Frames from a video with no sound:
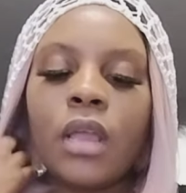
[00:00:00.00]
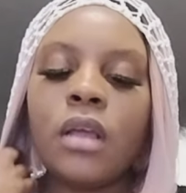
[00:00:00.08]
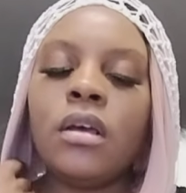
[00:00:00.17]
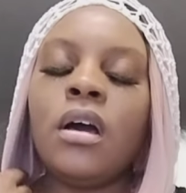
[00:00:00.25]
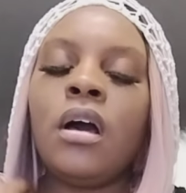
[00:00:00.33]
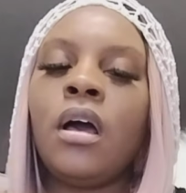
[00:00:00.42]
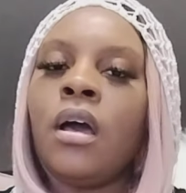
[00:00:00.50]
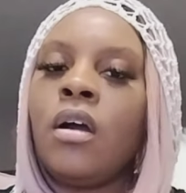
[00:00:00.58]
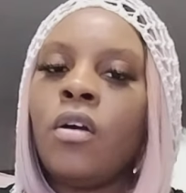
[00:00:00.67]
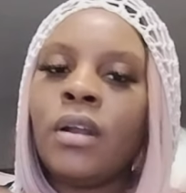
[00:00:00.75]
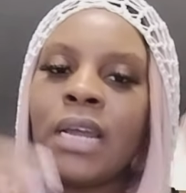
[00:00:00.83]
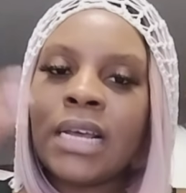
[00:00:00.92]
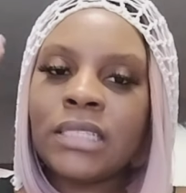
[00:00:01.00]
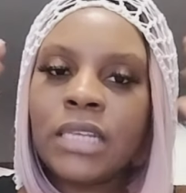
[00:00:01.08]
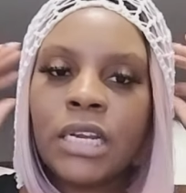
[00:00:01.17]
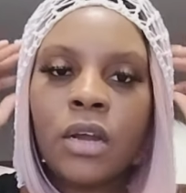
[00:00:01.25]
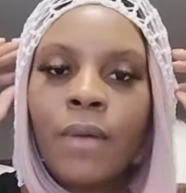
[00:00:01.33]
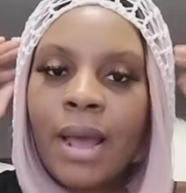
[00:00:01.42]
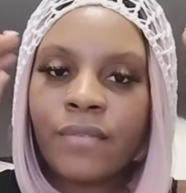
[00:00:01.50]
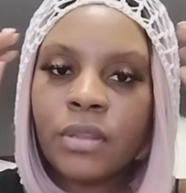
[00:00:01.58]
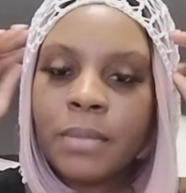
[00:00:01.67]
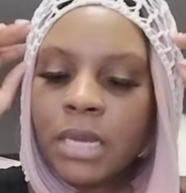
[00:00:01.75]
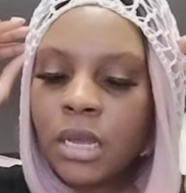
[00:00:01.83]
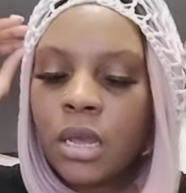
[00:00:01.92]
Or like I said, don't have to
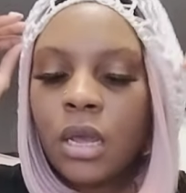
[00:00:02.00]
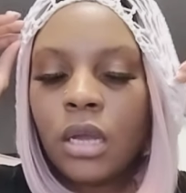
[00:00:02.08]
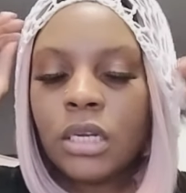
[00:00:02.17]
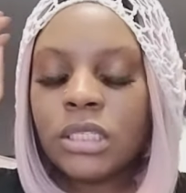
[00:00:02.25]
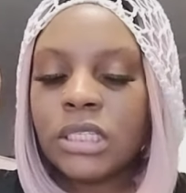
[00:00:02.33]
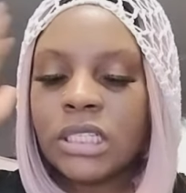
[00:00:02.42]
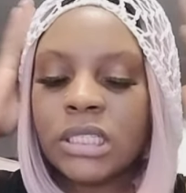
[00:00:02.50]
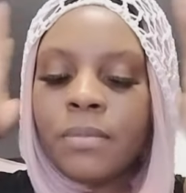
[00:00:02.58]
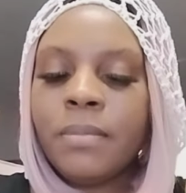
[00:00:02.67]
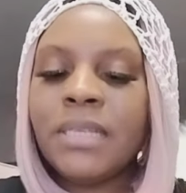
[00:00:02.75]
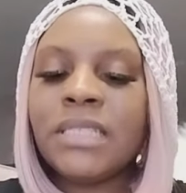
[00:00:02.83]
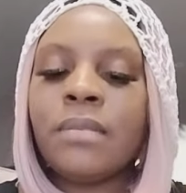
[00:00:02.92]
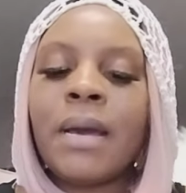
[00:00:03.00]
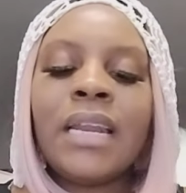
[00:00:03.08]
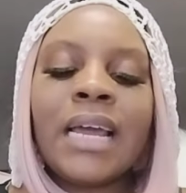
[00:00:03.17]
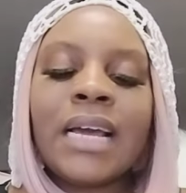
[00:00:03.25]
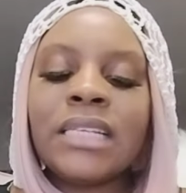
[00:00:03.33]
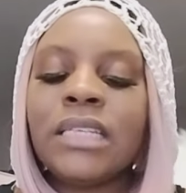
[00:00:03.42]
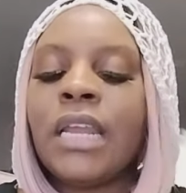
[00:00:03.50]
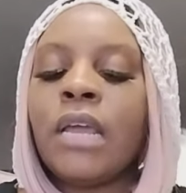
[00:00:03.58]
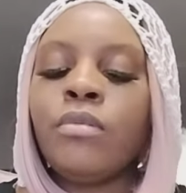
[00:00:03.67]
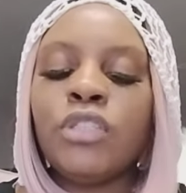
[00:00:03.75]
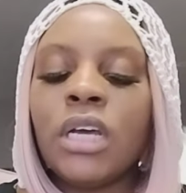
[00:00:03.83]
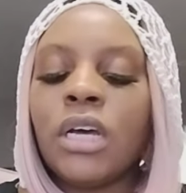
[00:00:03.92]
be. This could just simply be somebody, like I said, they
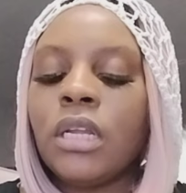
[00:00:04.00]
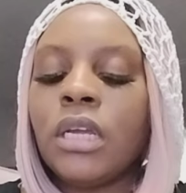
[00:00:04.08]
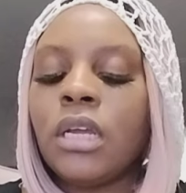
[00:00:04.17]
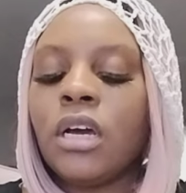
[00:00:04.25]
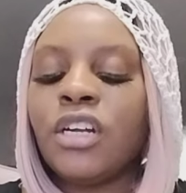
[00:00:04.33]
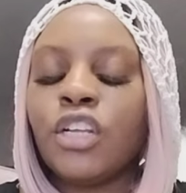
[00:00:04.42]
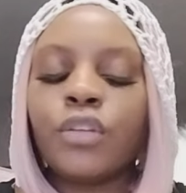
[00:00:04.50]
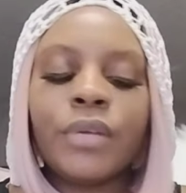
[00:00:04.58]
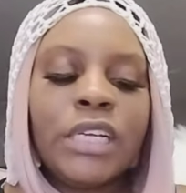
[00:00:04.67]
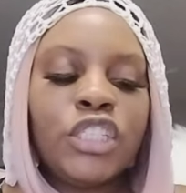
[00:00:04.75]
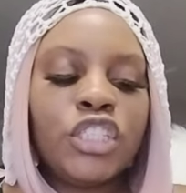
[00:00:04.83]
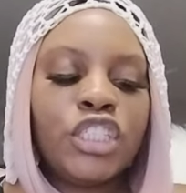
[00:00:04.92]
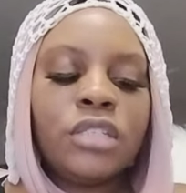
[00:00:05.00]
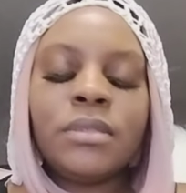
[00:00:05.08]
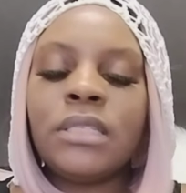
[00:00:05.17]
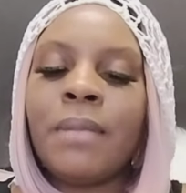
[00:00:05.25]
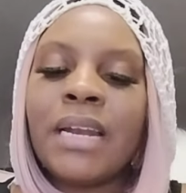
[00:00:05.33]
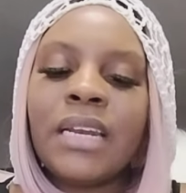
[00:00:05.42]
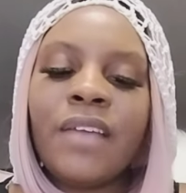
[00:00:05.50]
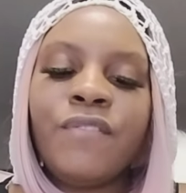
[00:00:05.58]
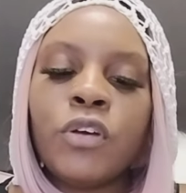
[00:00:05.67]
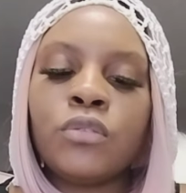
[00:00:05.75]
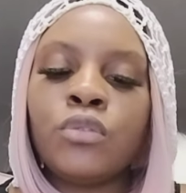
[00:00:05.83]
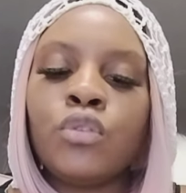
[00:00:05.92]
were juggling another relationship. Somebody they
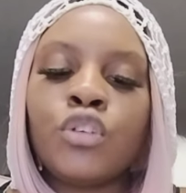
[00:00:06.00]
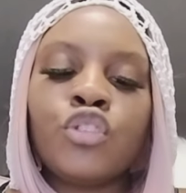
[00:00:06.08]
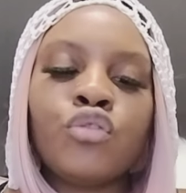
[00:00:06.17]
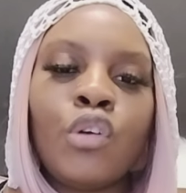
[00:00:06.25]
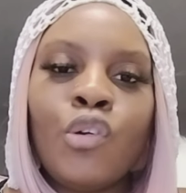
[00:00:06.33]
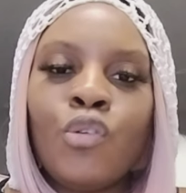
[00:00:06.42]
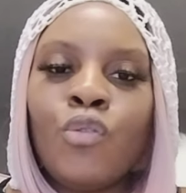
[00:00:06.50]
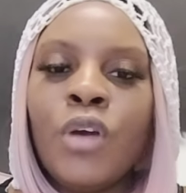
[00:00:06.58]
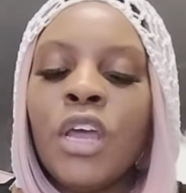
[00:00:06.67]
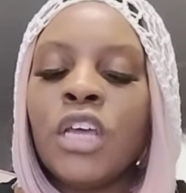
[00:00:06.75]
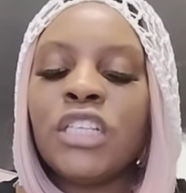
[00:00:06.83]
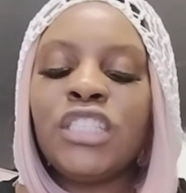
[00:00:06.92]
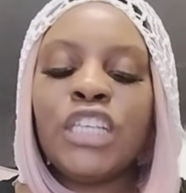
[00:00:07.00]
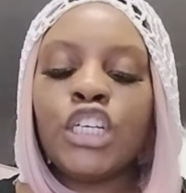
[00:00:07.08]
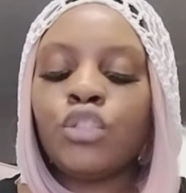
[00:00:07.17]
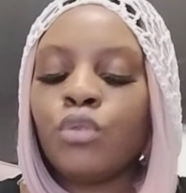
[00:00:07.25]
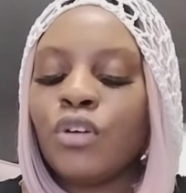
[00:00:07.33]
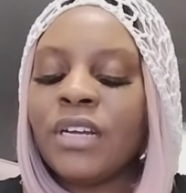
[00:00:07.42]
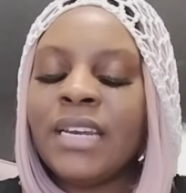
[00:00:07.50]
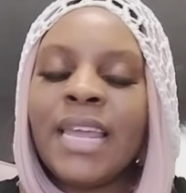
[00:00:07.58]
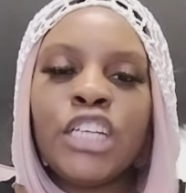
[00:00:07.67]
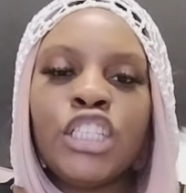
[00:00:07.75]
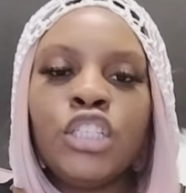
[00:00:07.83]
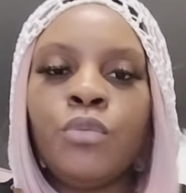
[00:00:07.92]
felt some sort of strong sexual
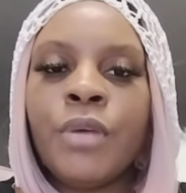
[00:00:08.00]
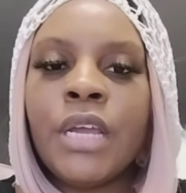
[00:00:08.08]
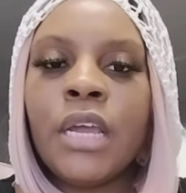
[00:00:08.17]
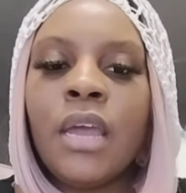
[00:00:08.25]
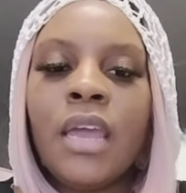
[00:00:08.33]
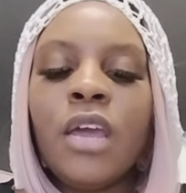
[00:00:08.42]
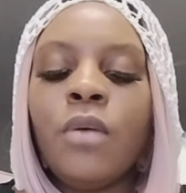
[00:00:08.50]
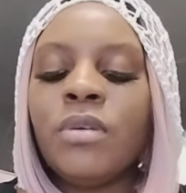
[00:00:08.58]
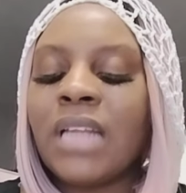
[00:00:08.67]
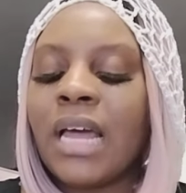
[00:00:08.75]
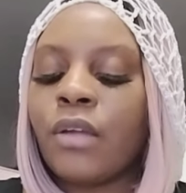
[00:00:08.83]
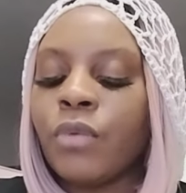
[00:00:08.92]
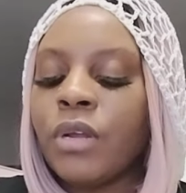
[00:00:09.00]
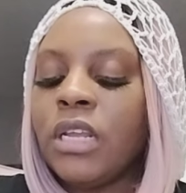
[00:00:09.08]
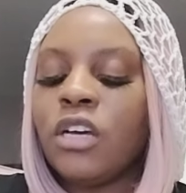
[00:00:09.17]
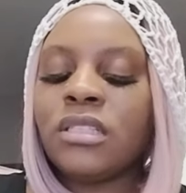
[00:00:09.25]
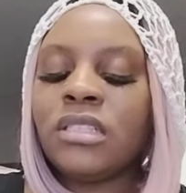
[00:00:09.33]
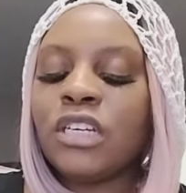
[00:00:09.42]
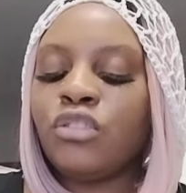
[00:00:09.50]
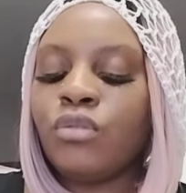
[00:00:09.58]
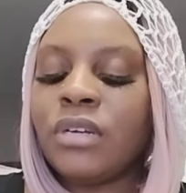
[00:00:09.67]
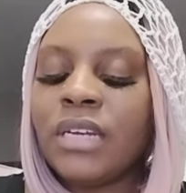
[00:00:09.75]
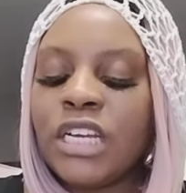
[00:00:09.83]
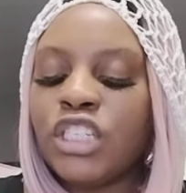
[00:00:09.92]
connection with. It was like really a sexual
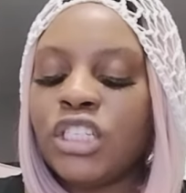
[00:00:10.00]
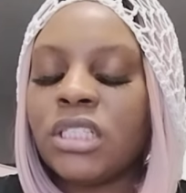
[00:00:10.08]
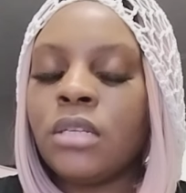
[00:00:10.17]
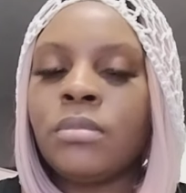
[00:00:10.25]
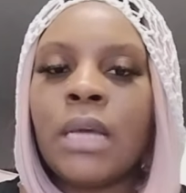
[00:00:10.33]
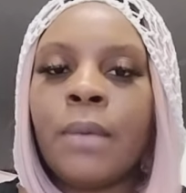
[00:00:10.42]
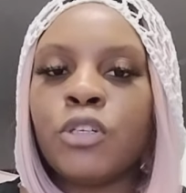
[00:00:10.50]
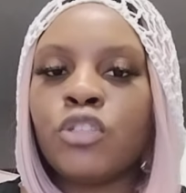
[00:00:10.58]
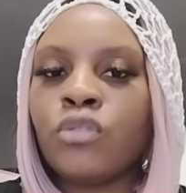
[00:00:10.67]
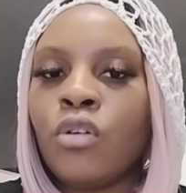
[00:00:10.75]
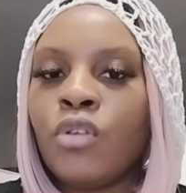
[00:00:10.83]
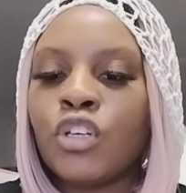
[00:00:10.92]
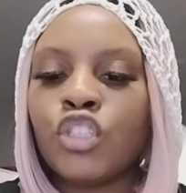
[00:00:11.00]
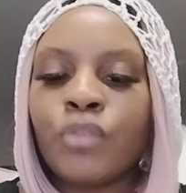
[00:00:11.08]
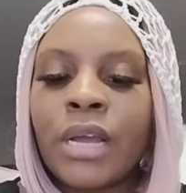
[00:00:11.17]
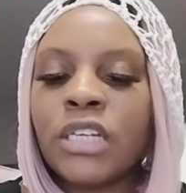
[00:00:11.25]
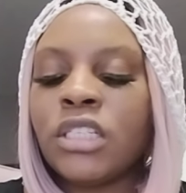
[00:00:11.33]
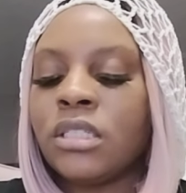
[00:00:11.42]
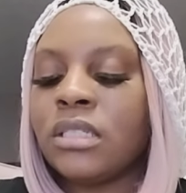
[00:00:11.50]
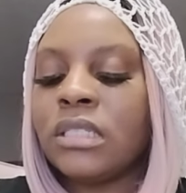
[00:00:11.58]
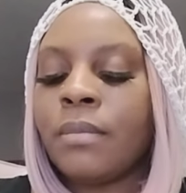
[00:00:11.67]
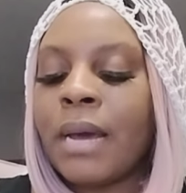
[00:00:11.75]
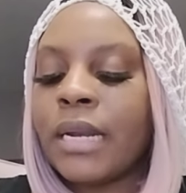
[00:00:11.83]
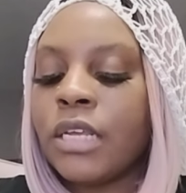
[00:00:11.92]
connection, some type of strong attraction to
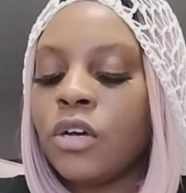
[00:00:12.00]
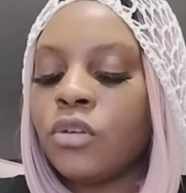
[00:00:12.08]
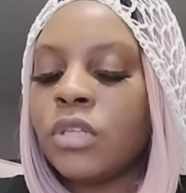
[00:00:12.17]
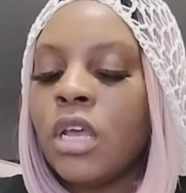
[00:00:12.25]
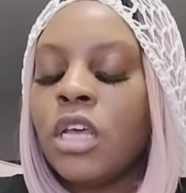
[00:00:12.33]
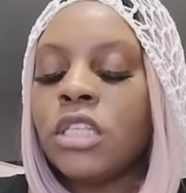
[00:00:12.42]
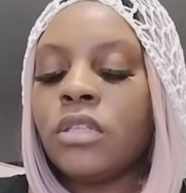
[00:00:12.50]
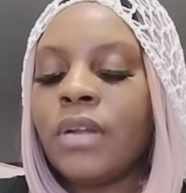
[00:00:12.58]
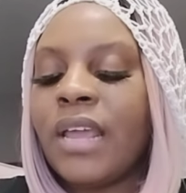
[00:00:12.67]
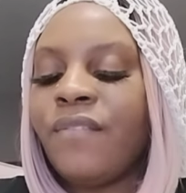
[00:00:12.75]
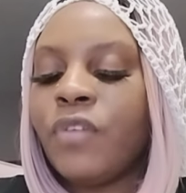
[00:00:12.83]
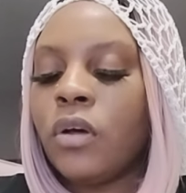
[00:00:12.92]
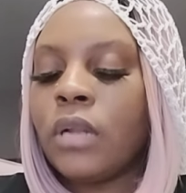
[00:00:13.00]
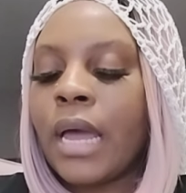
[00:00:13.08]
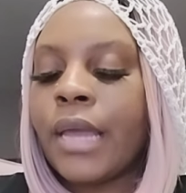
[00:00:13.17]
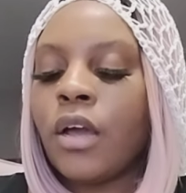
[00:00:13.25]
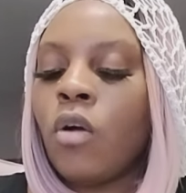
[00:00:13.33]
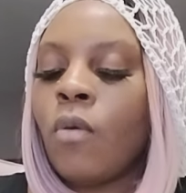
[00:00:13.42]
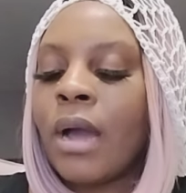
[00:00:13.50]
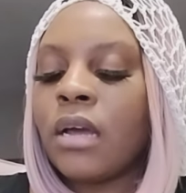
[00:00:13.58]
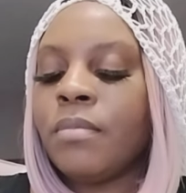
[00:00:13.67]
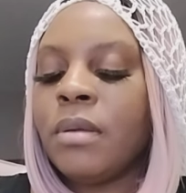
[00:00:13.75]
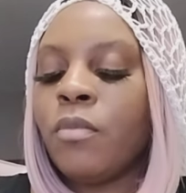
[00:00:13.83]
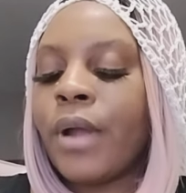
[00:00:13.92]
somebody else. So they felt like, oh, I
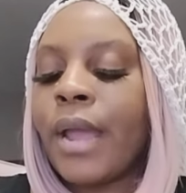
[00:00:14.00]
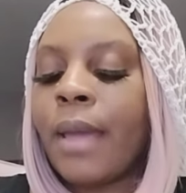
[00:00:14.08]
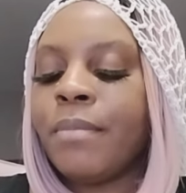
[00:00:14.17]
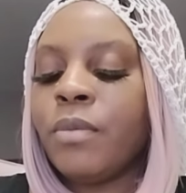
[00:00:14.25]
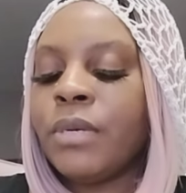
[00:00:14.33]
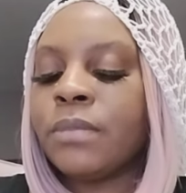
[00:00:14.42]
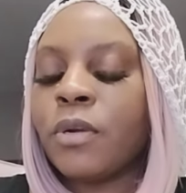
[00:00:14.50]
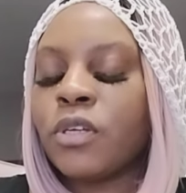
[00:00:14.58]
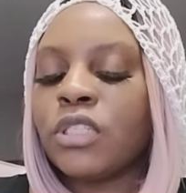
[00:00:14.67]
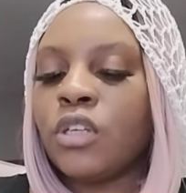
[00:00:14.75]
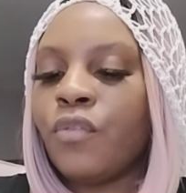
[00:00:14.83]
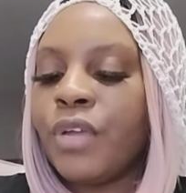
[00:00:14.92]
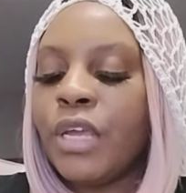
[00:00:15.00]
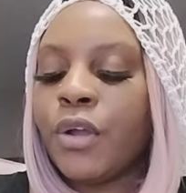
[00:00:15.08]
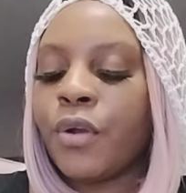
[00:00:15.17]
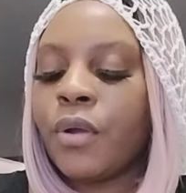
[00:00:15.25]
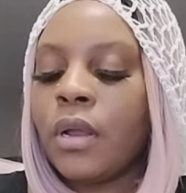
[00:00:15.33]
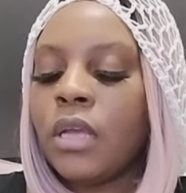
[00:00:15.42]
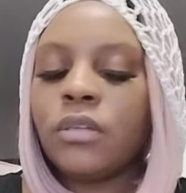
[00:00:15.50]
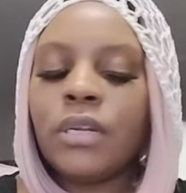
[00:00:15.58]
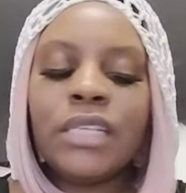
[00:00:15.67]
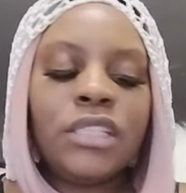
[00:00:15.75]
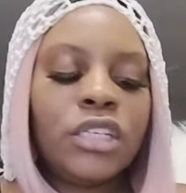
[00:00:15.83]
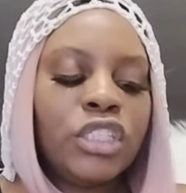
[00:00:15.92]
could be more happy with this person over here. So
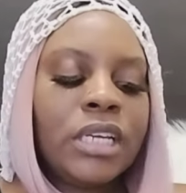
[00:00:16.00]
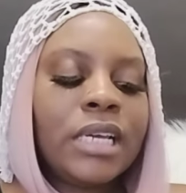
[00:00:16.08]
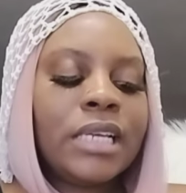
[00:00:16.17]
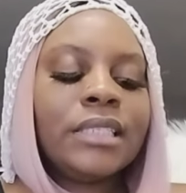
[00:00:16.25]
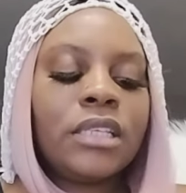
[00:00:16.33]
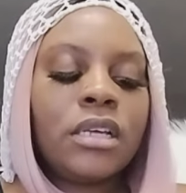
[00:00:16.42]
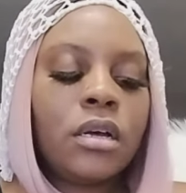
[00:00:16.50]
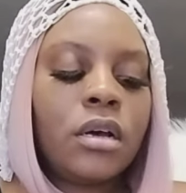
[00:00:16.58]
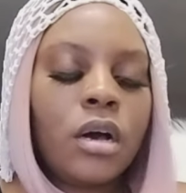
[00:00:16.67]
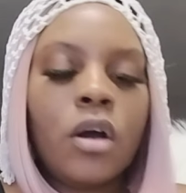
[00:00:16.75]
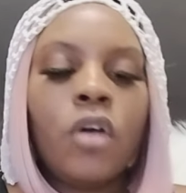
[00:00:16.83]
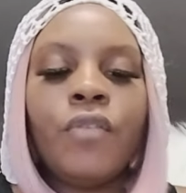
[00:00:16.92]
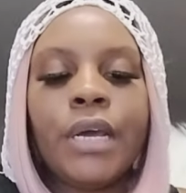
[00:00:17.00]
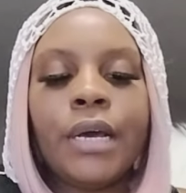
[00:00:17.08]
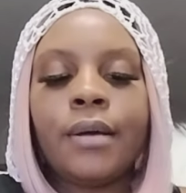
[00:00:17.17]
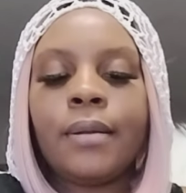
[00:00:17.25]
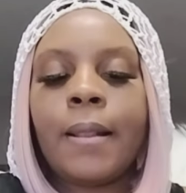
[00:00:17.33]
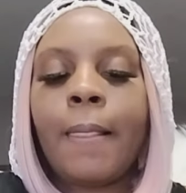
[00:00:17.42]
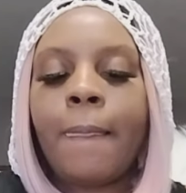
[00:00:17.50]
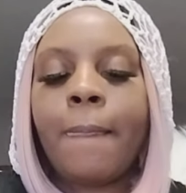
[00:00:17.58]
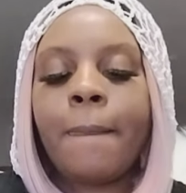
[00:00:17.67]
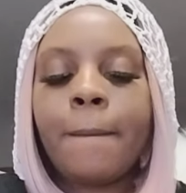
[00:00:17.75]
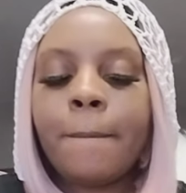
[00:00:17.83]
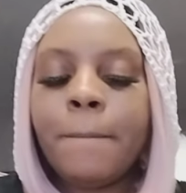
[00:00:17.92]
they took a chance over there,
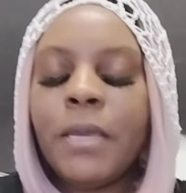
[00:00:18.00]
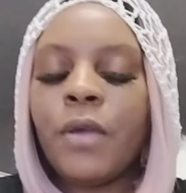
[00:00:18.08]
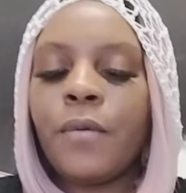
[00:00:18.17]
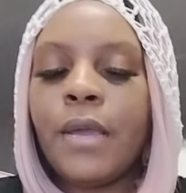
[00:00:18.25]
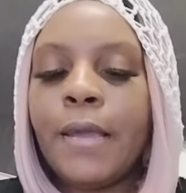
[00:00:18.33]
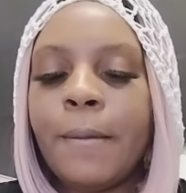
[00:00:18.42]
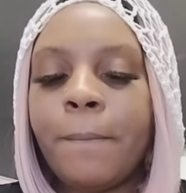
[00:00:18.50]
period.